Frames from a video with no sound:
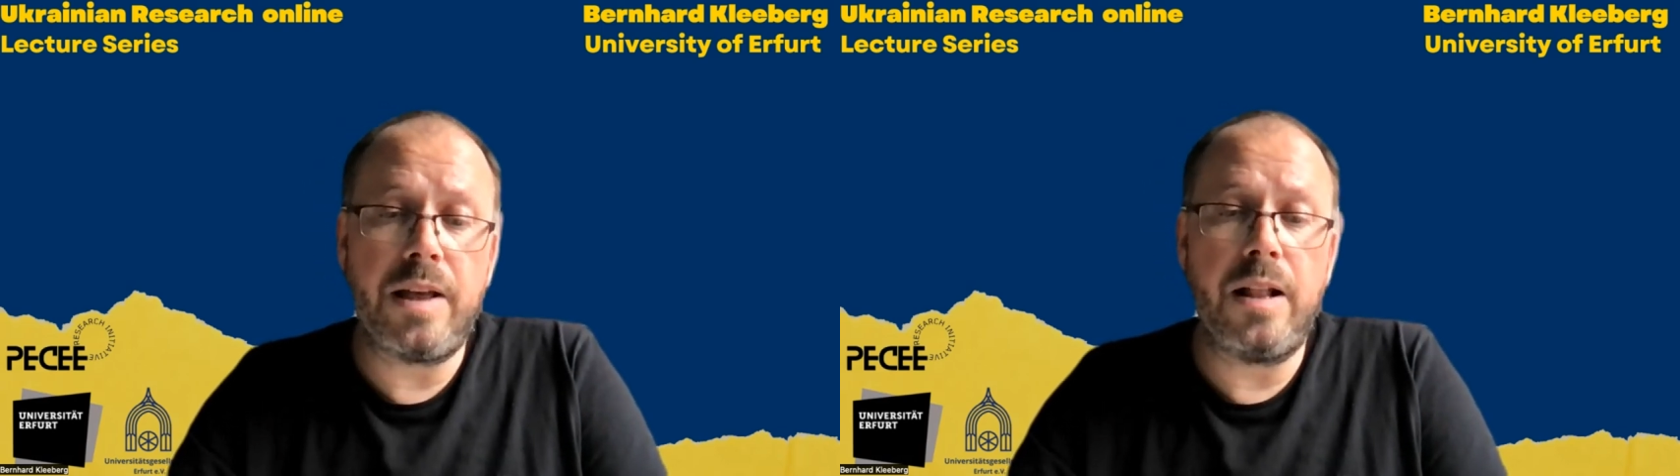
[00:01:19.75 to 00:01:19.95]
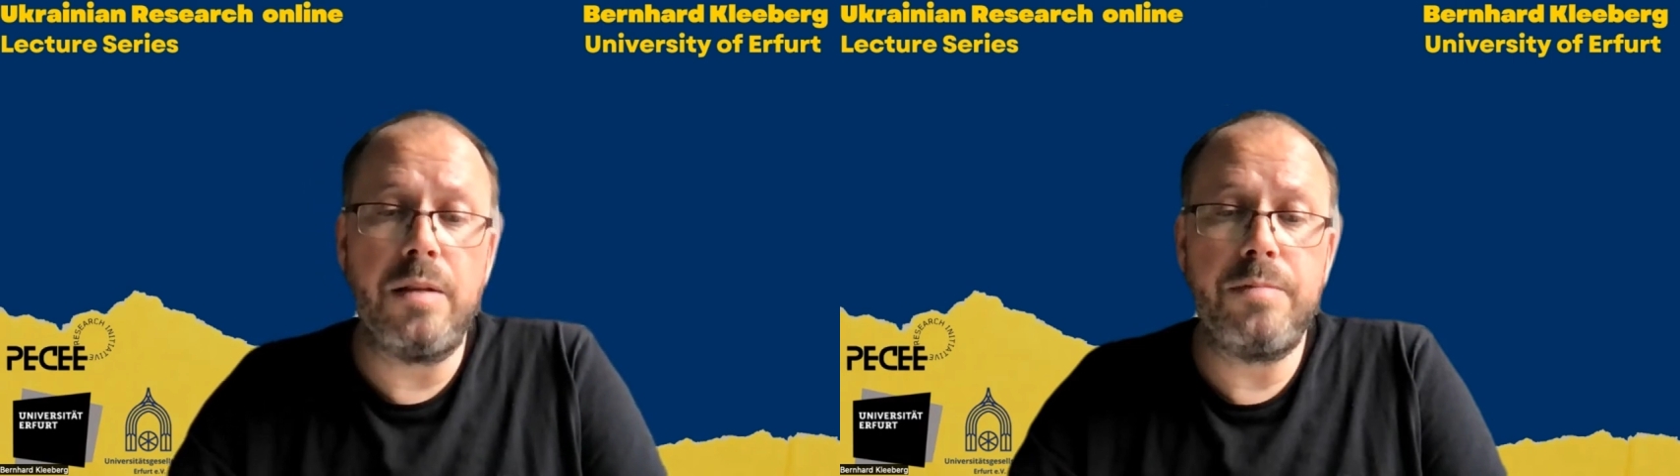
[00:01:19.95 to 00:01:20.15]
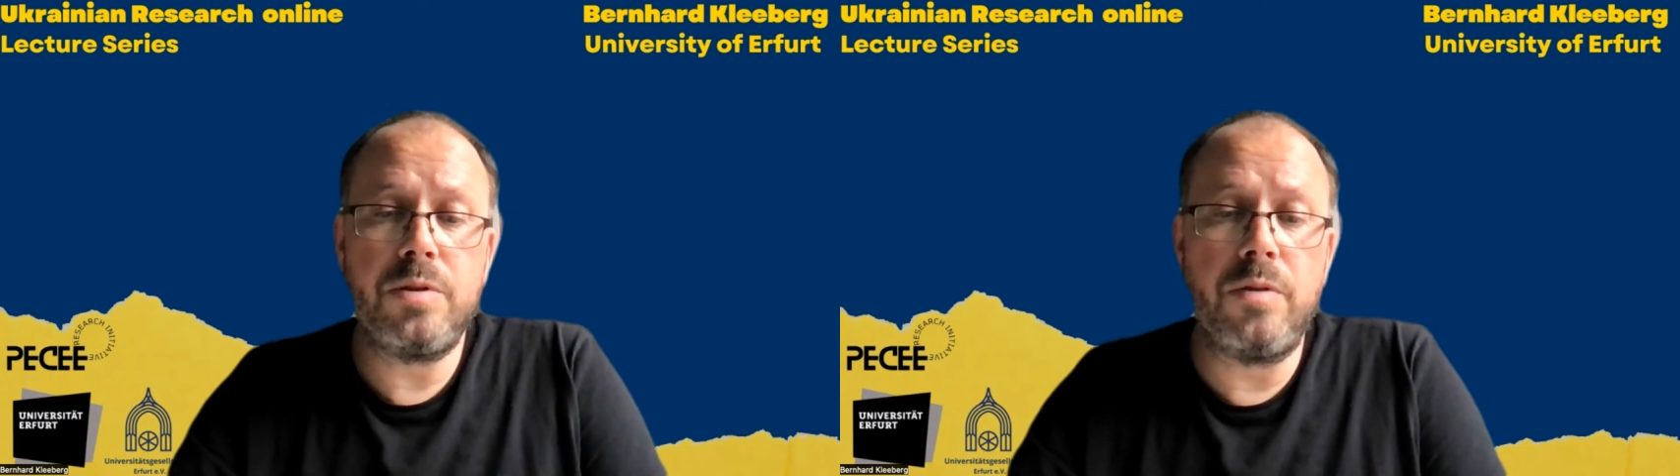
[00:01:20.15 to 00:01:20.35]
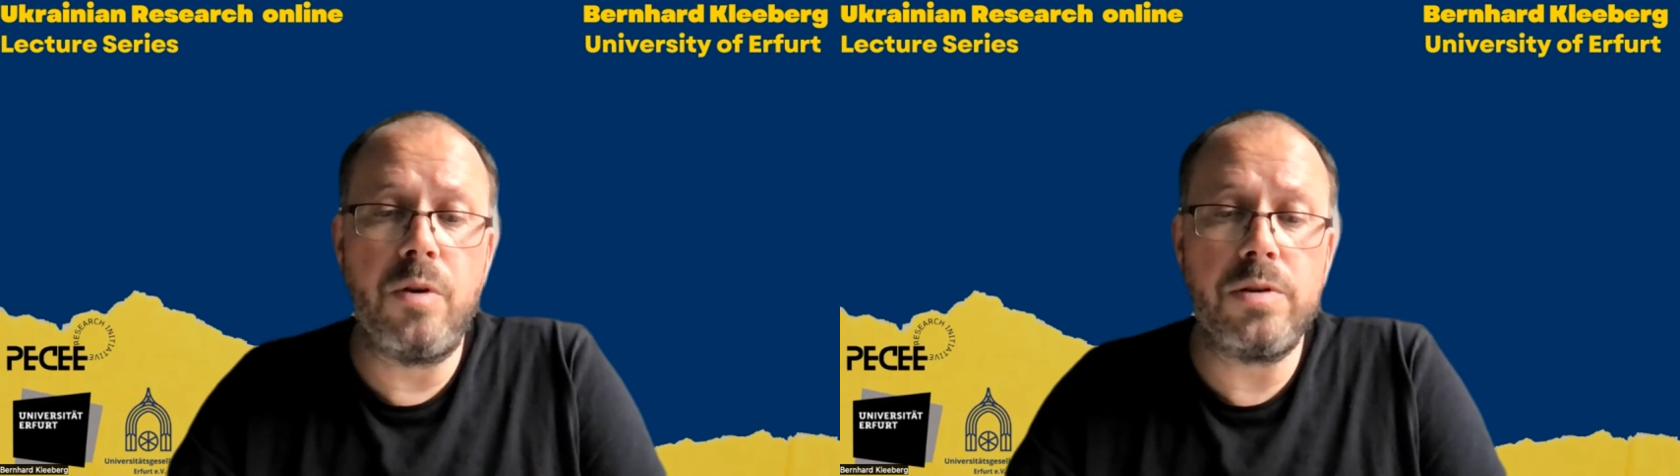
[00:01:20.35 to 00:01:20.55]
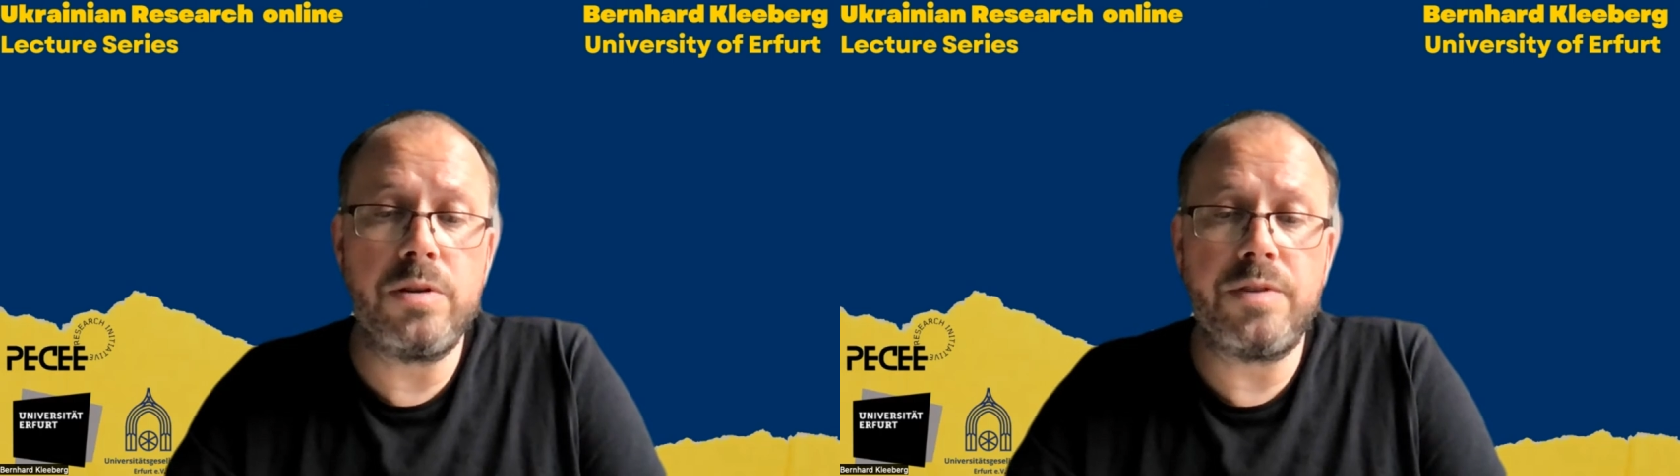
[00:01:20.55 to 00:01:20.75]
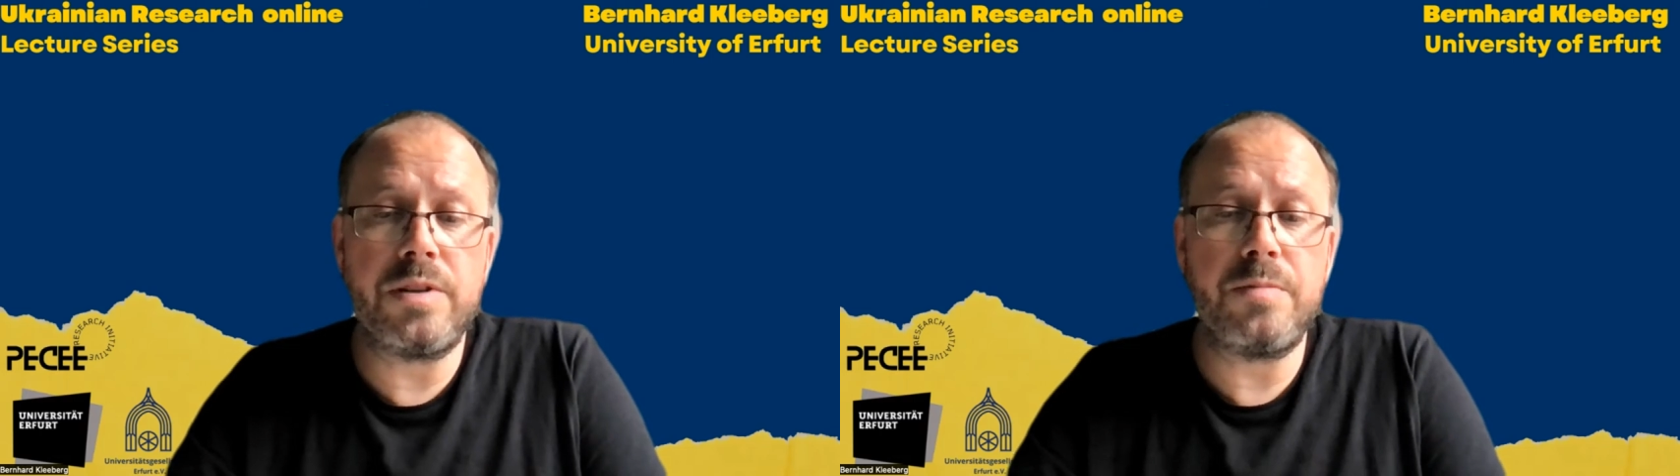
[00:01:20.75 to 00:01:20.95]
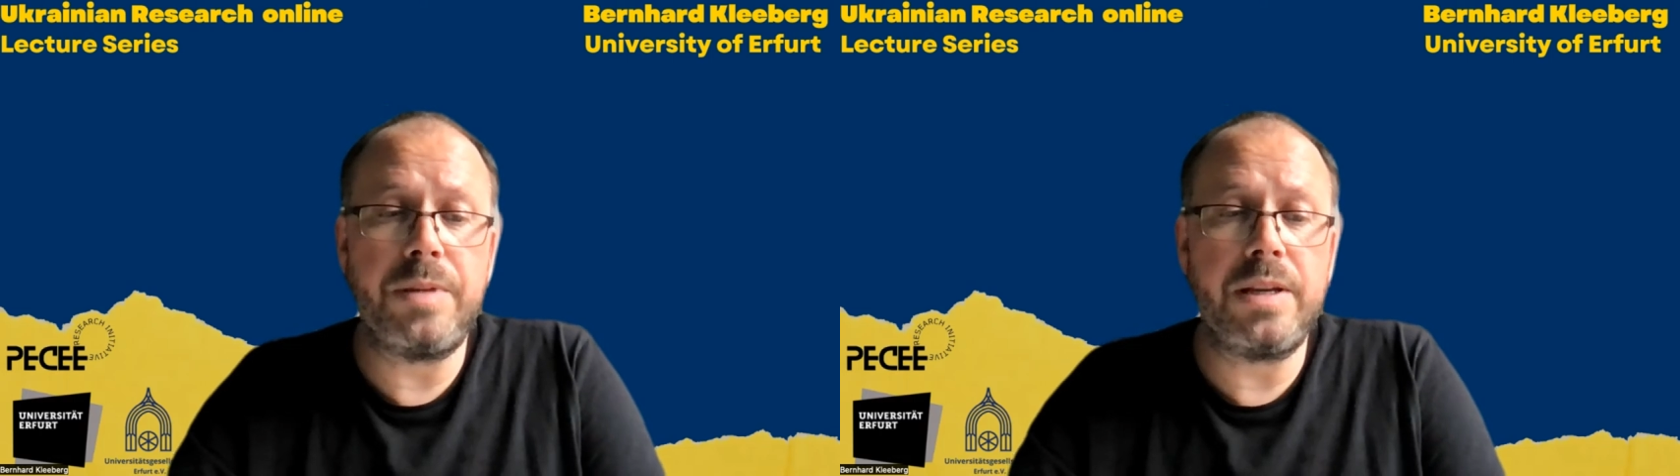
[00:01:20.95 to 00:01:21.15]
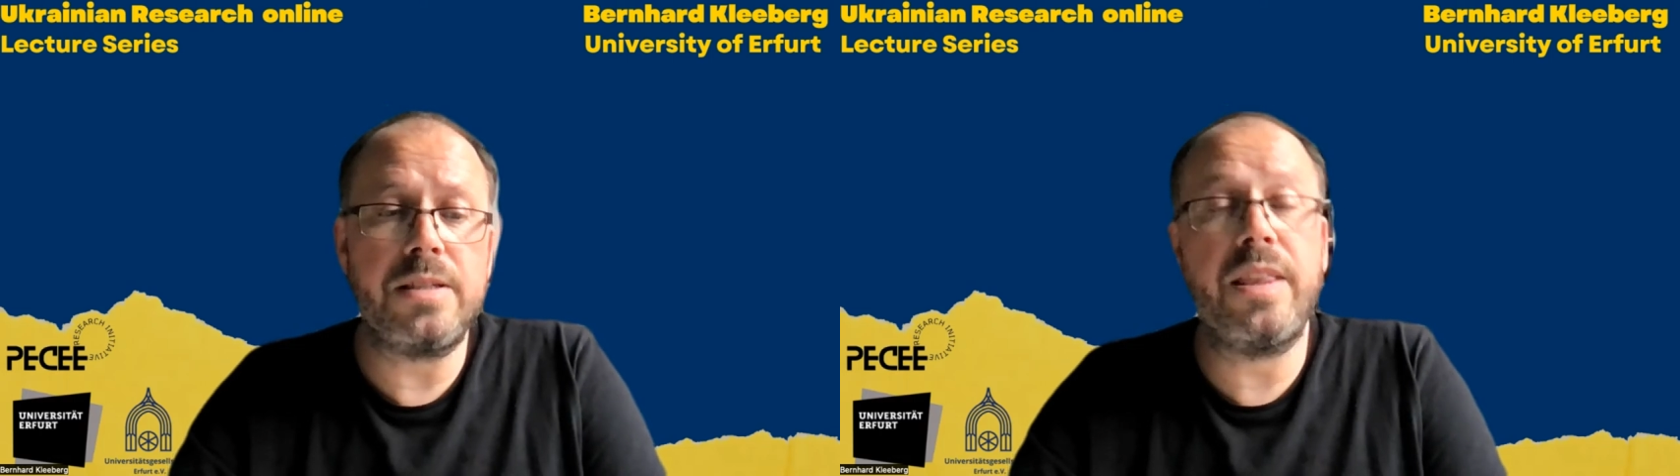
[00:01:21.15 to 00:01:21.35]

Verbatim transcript: help to those of our speakers